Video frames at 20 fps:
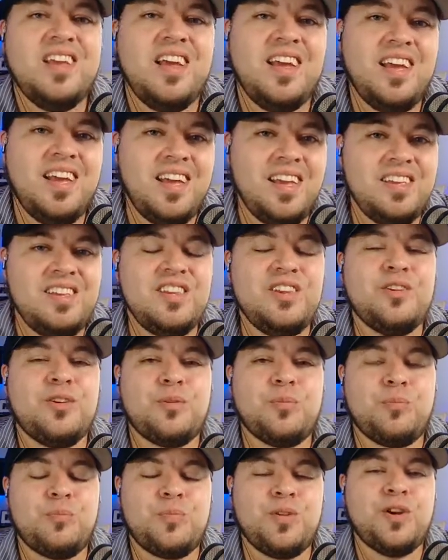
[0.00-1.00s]
it, you're
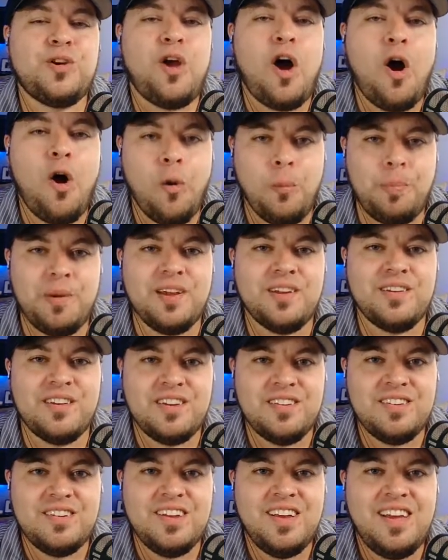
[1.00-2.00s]
you're hoping
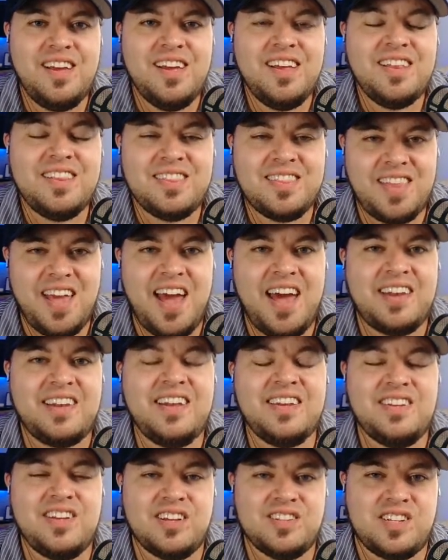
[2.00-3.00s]
that
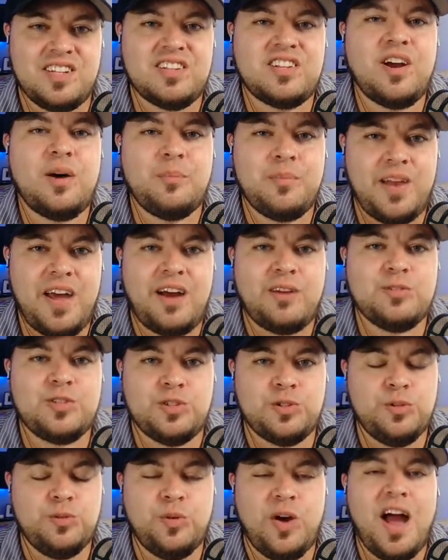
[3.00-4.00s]
it doesn't come down
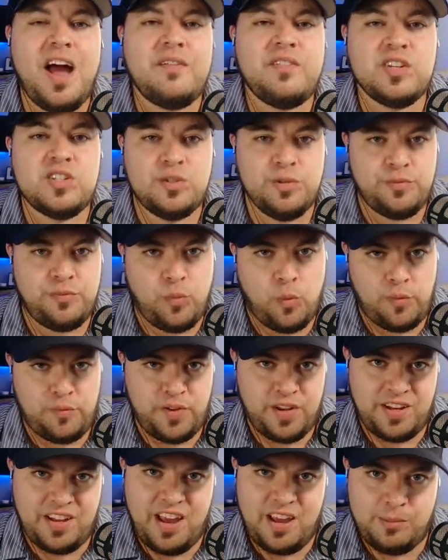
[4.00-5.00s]
to having to
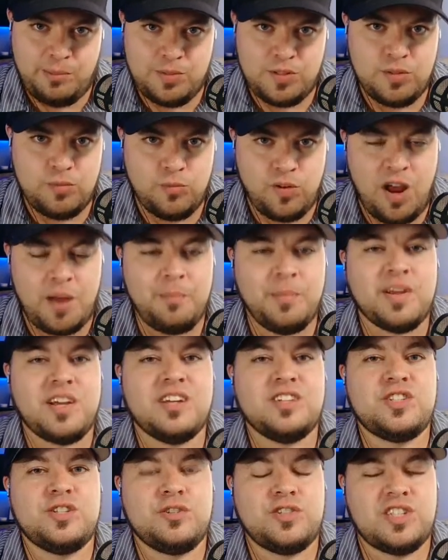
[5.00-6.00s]
forfeit games, right?
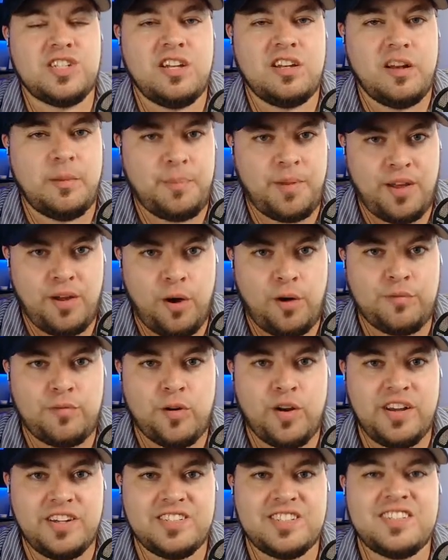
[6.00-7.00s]
Because you're still in the playoff
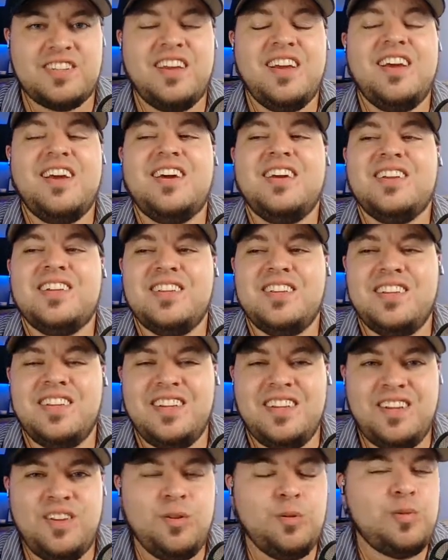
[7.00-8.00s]
race.
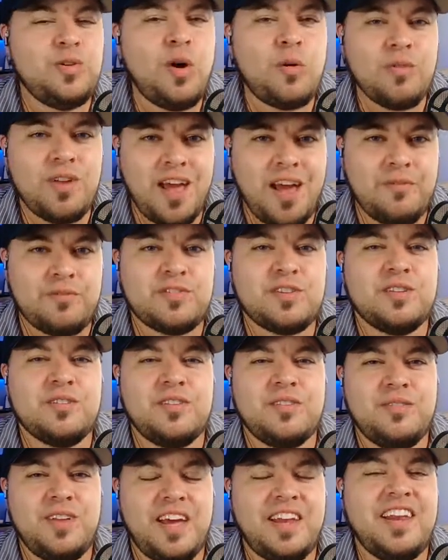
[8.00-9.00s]
You don't have
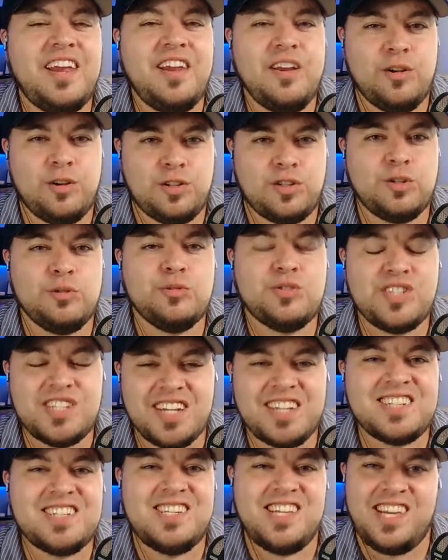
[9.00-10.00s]
to adhere to
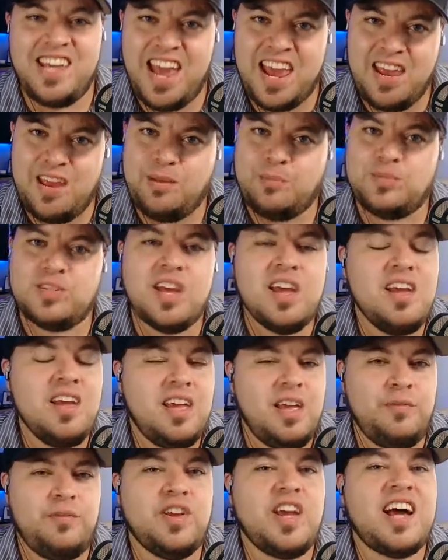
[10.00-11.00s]
60 games.
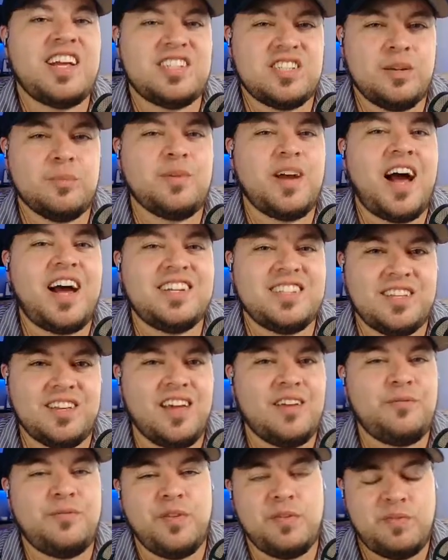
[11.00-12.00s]
If you got some guys that
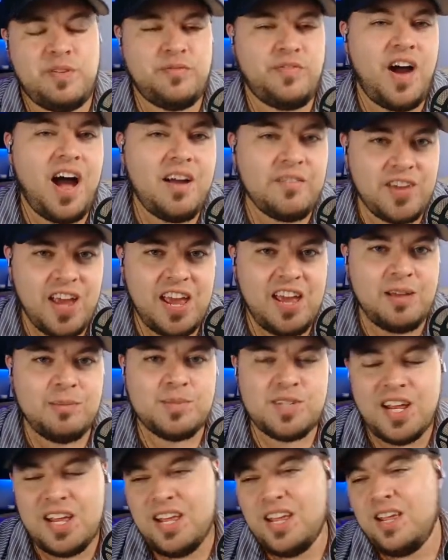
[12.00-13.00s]
get 55
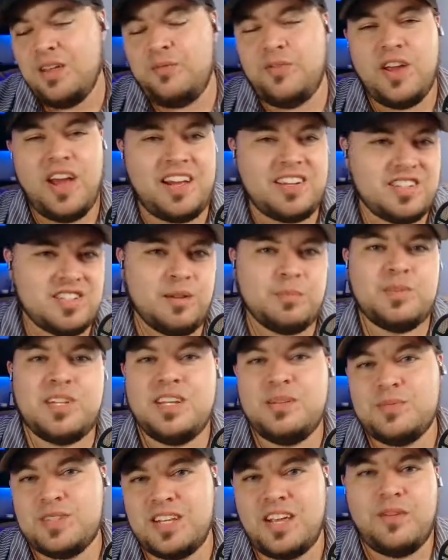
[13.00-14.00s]
games, if you got some
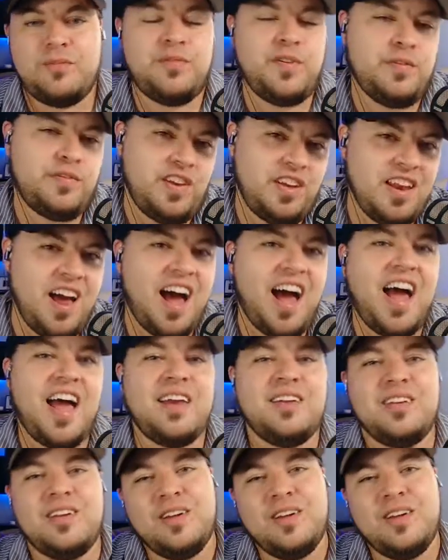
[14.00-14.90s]
teams that get 59,